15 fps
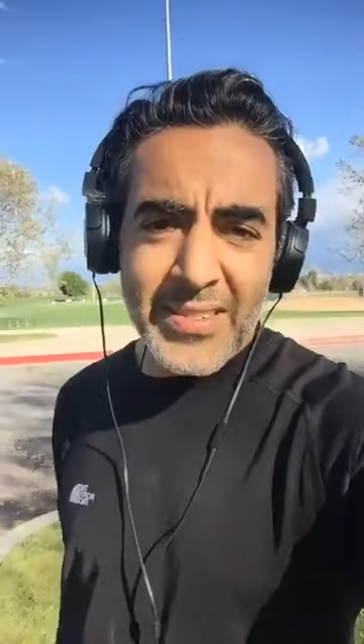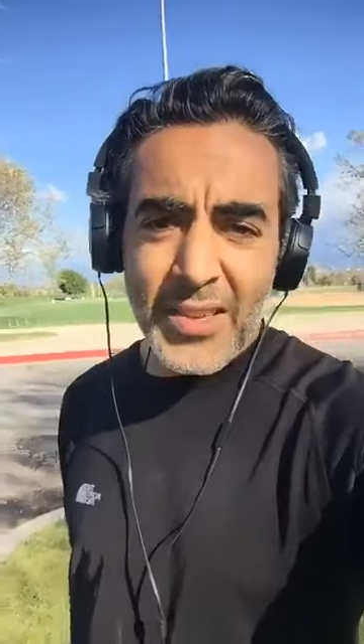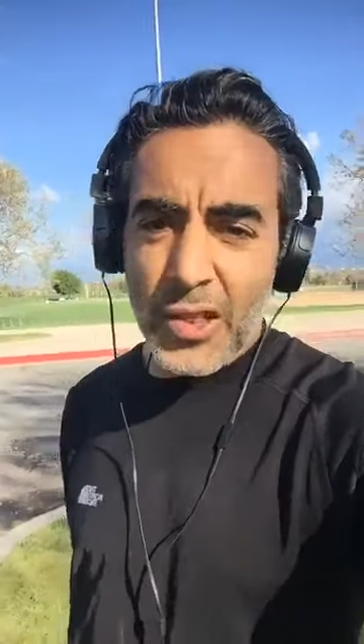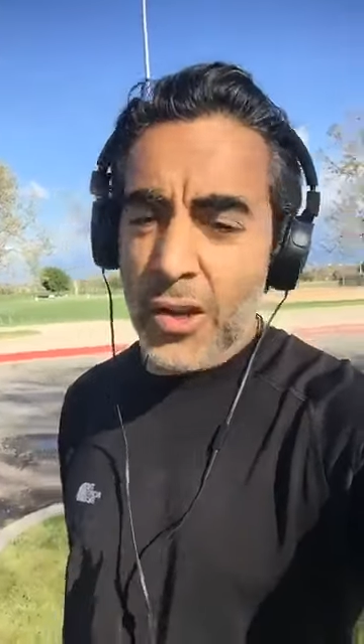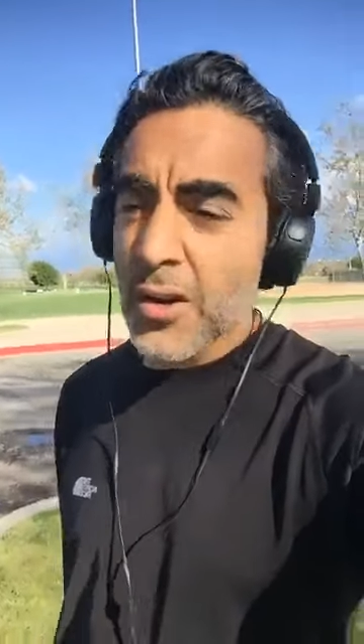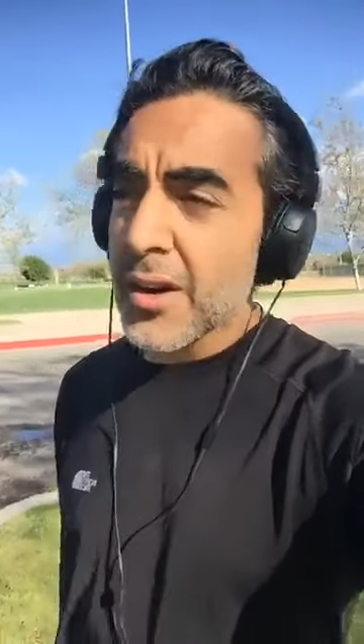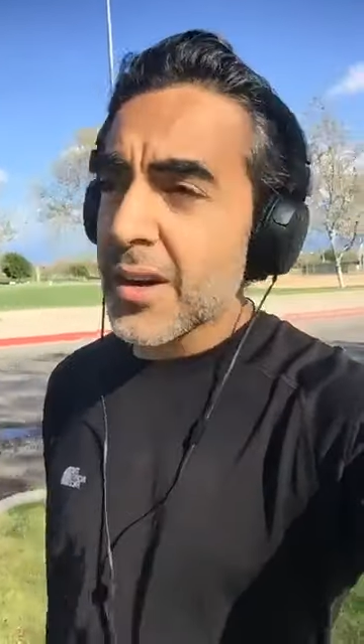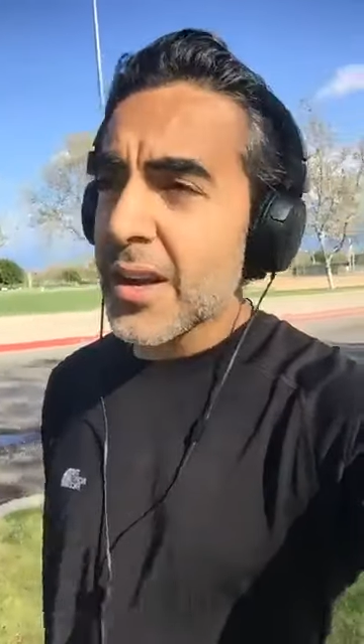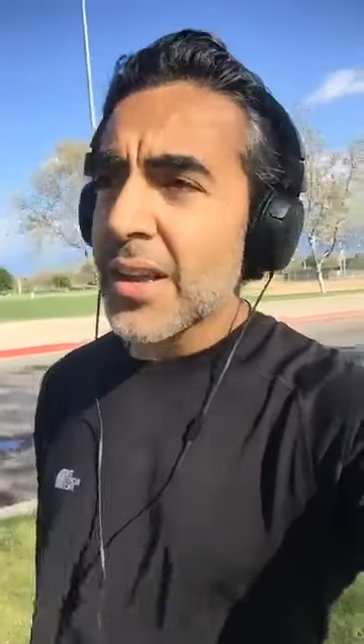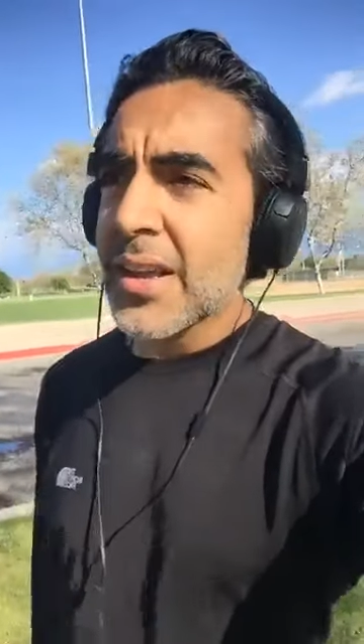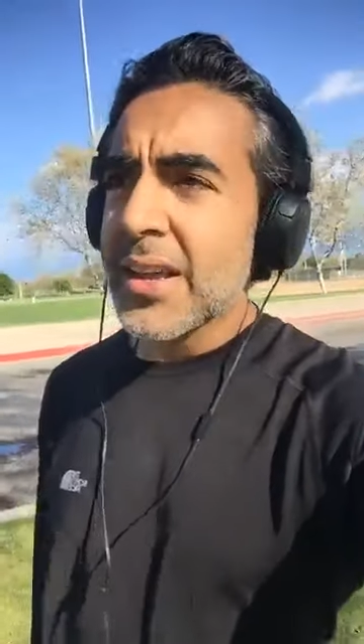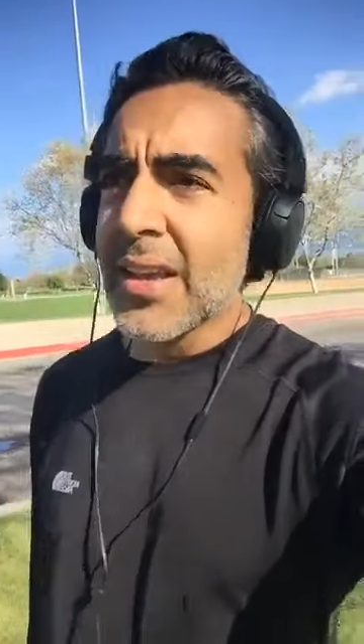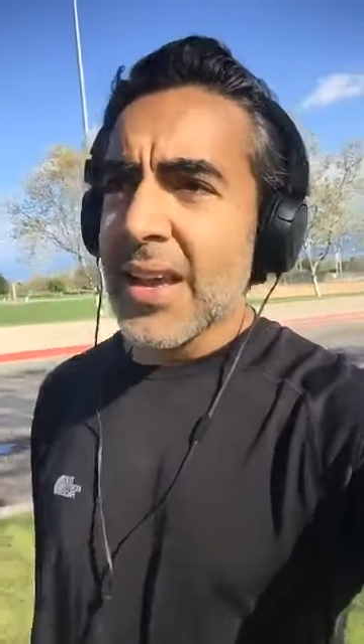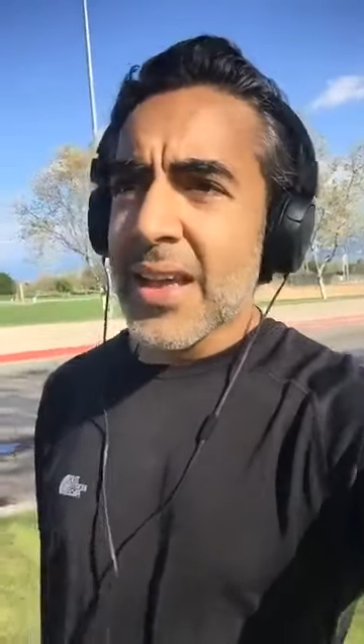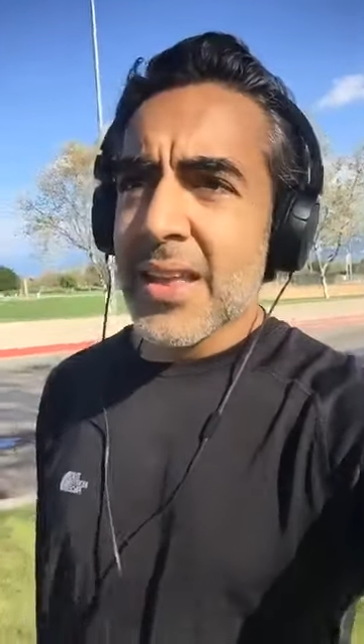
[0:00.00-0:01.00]
You learn
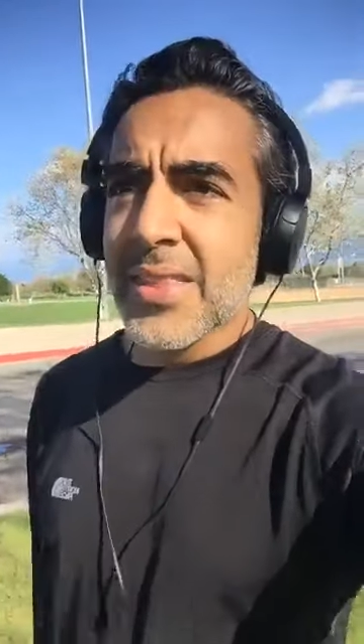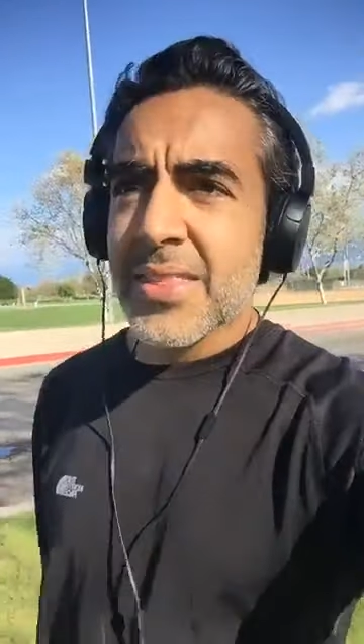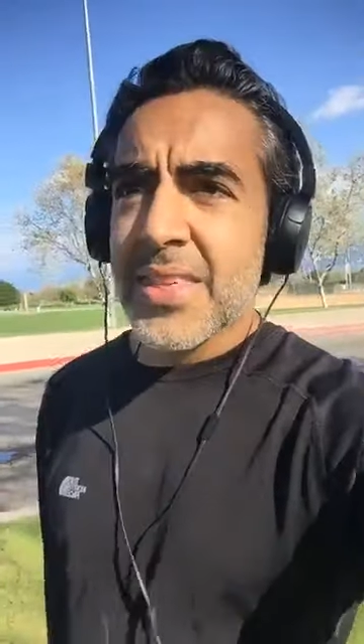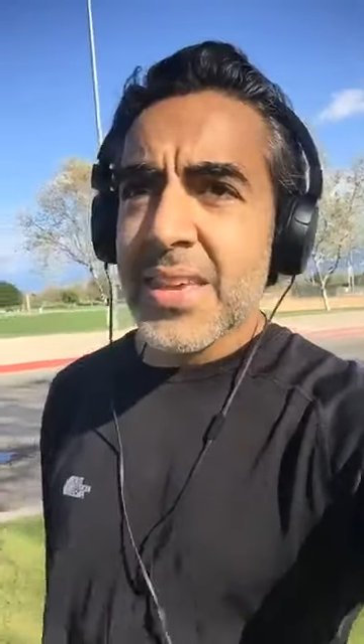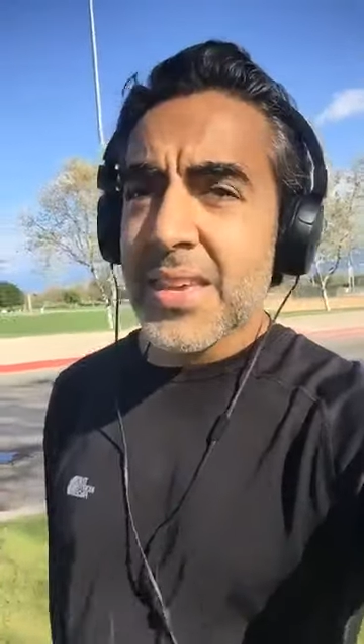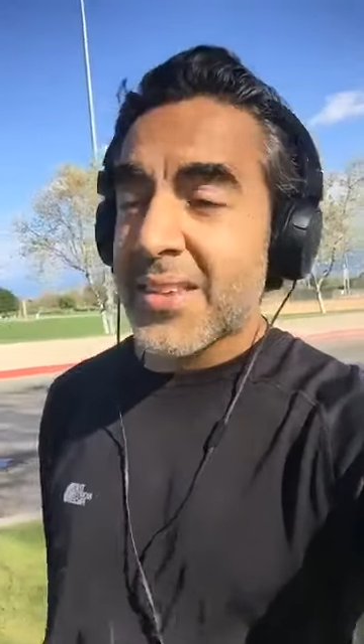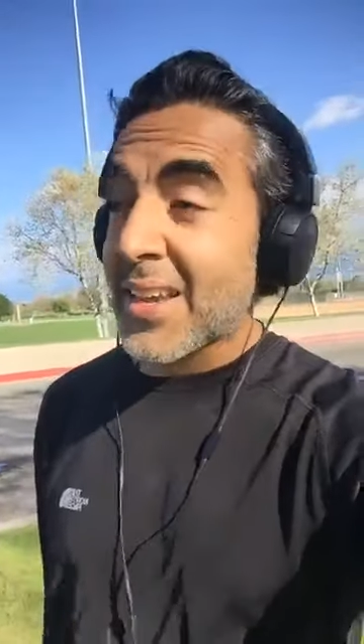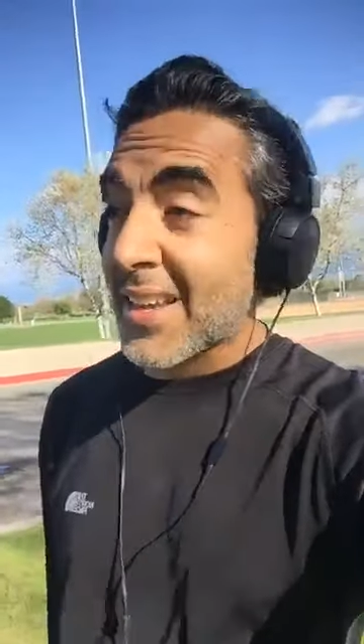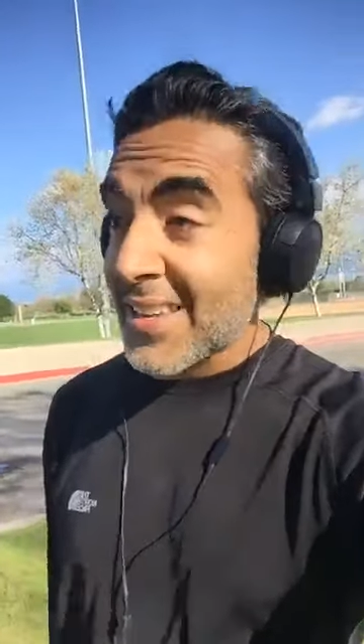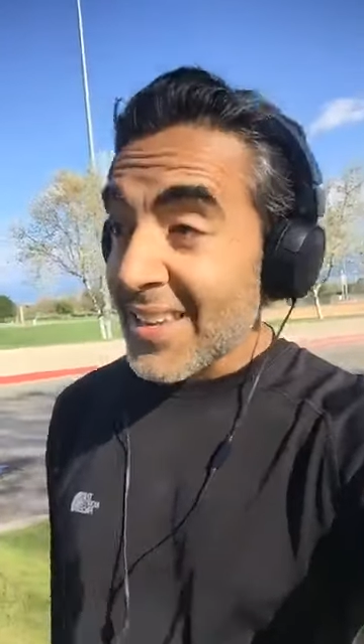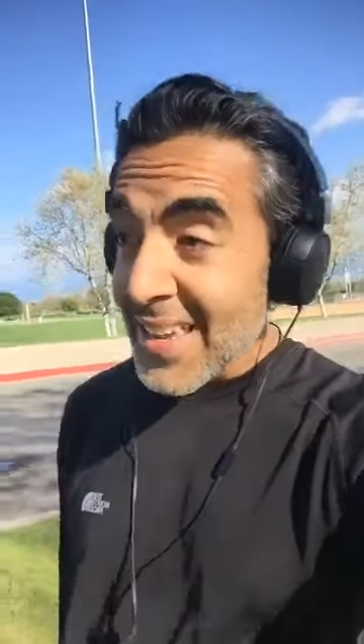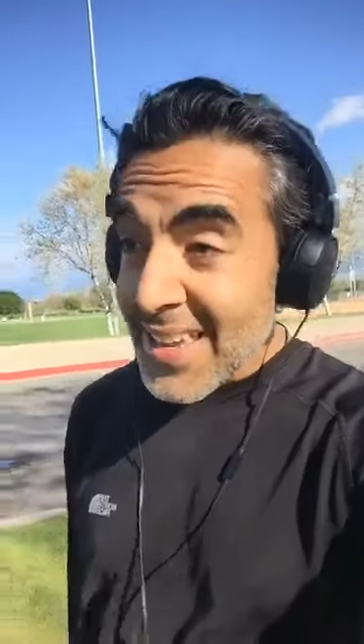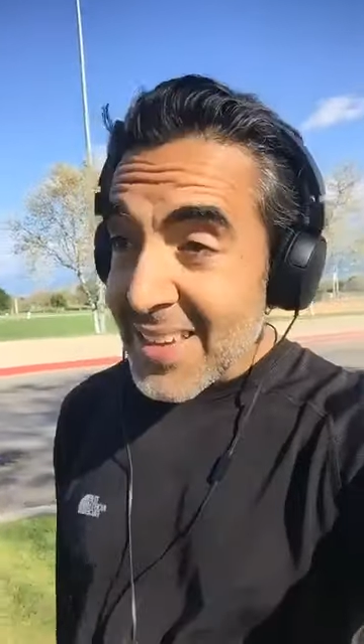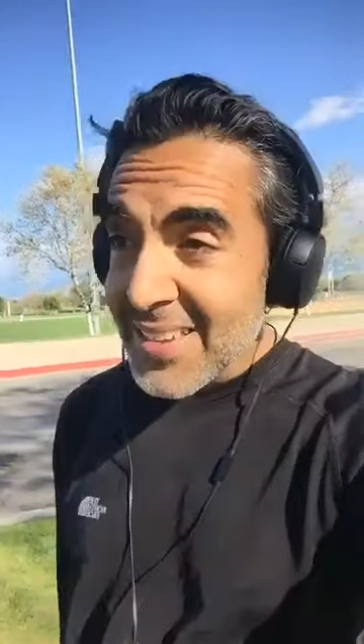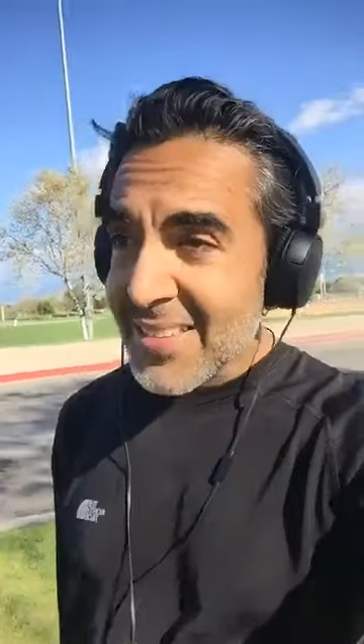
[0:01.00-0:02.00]
the
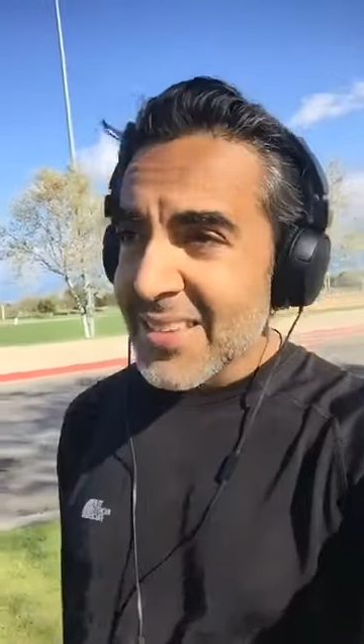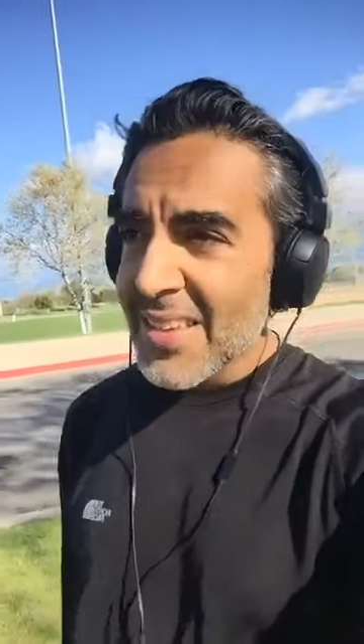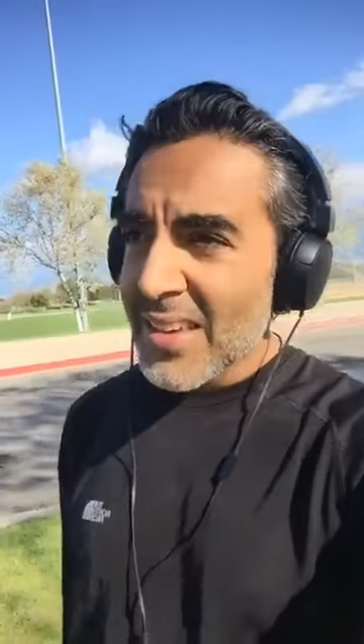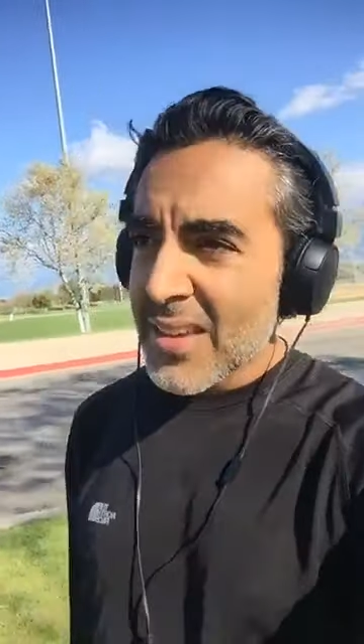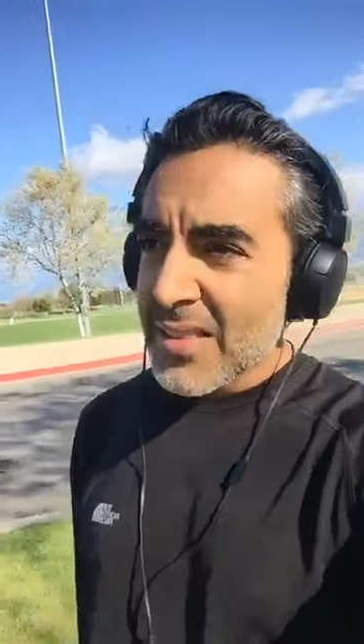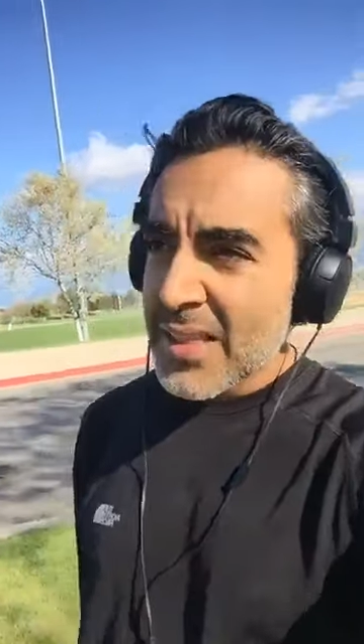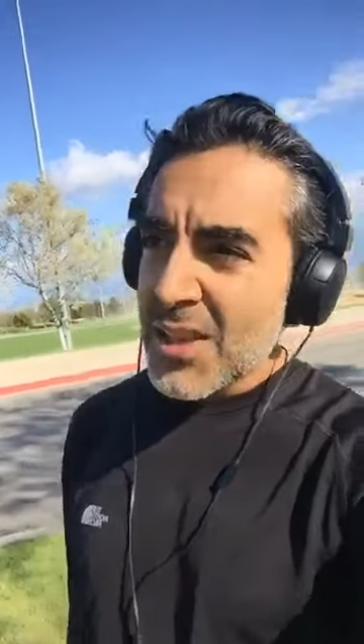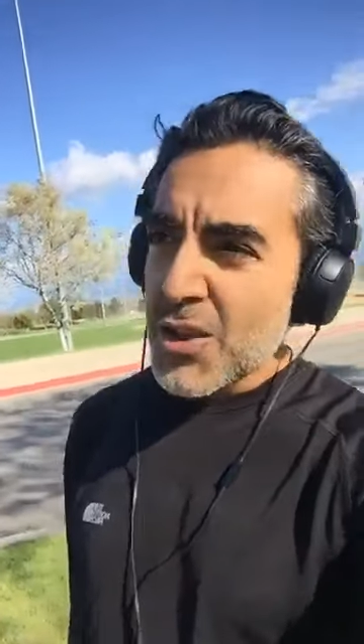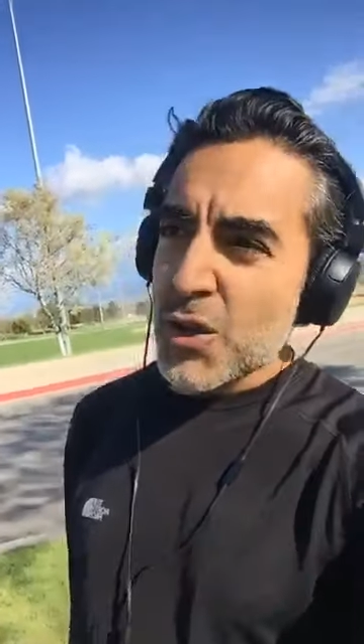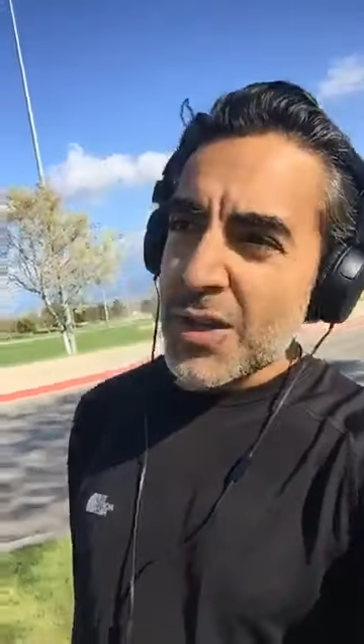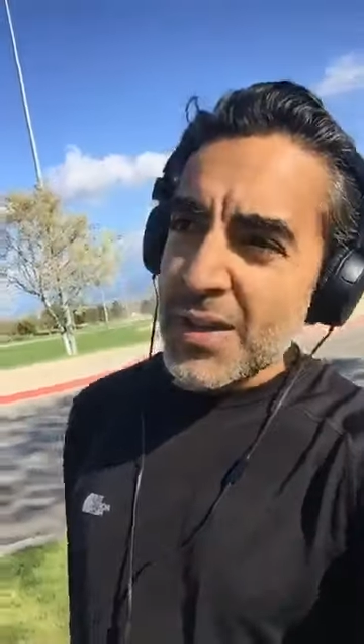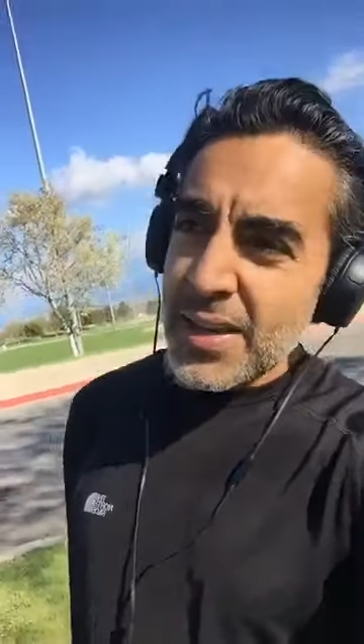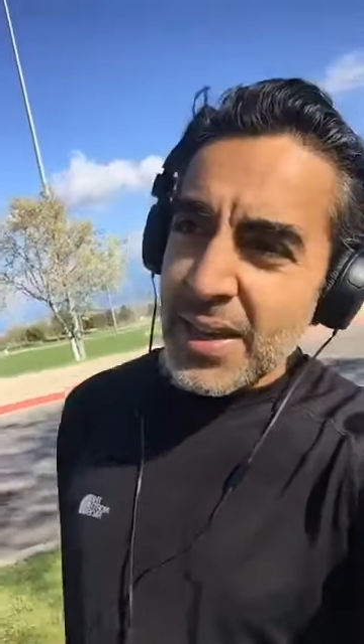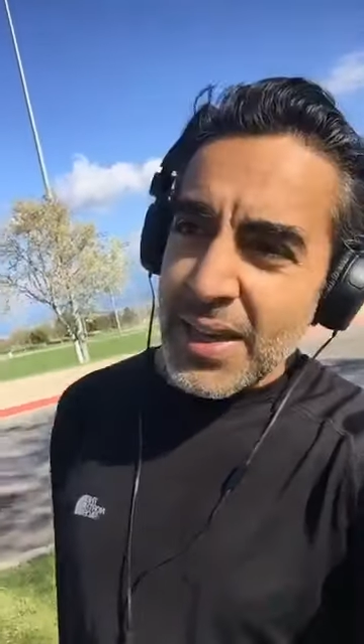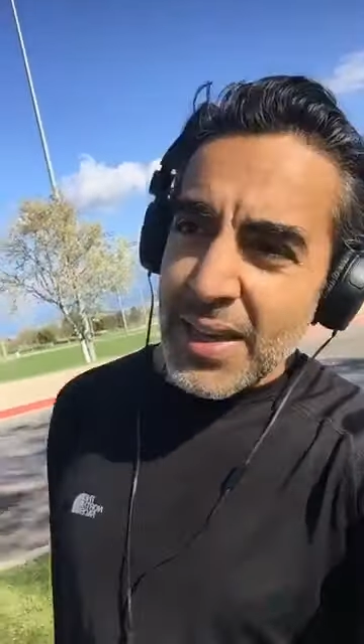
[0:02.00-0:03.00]
techniques that you can